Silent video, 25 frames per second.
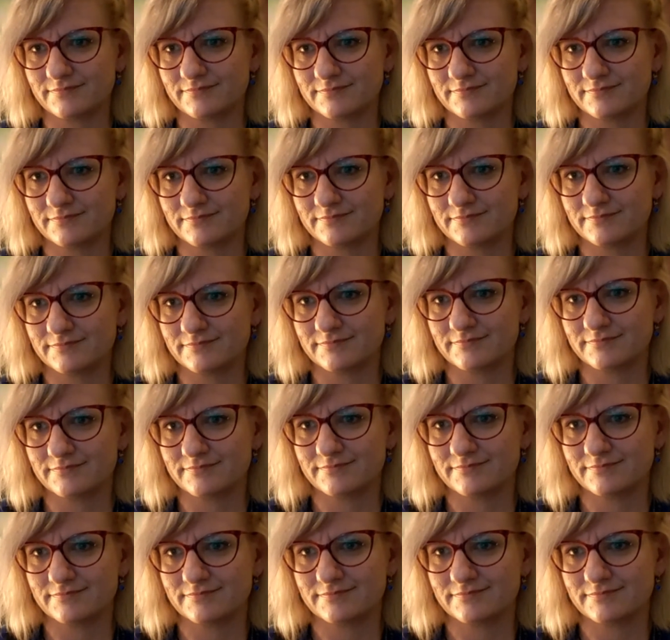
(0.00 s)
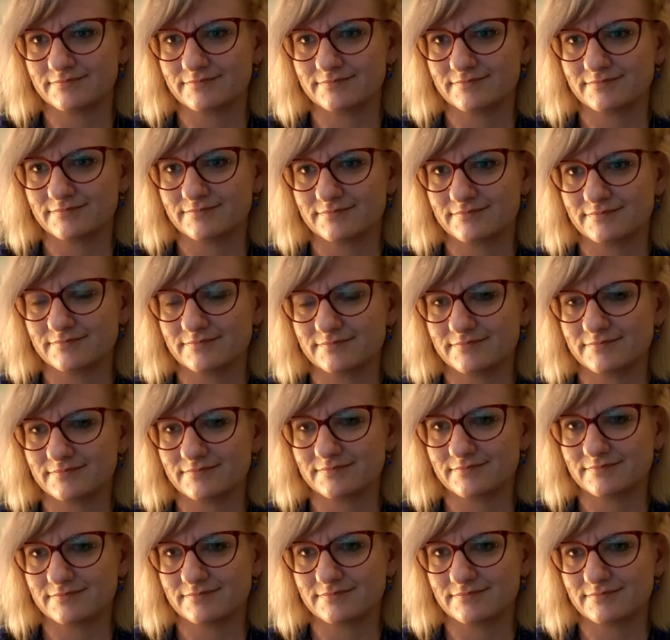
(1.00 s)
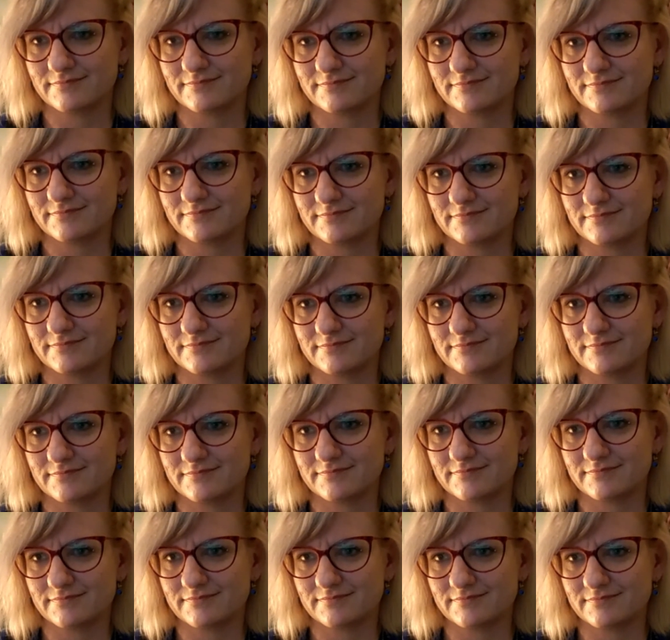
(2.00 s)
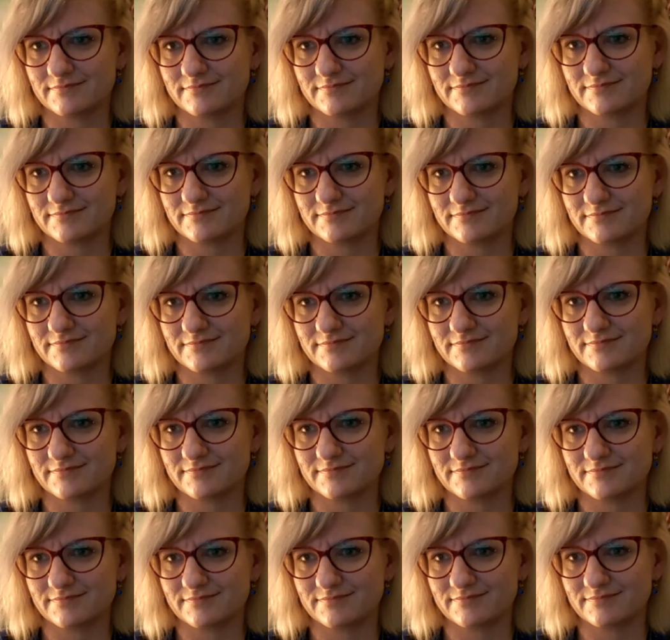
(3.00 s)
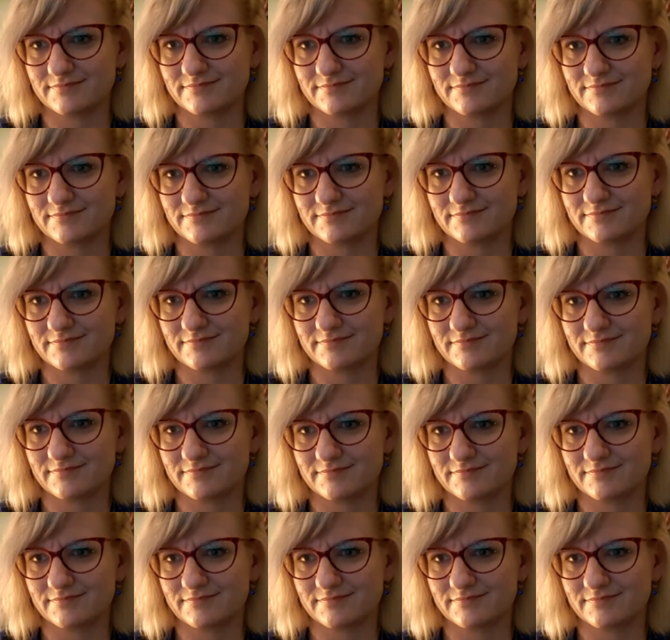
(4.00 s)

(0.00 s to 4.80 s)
No words are spoken by the person on screen.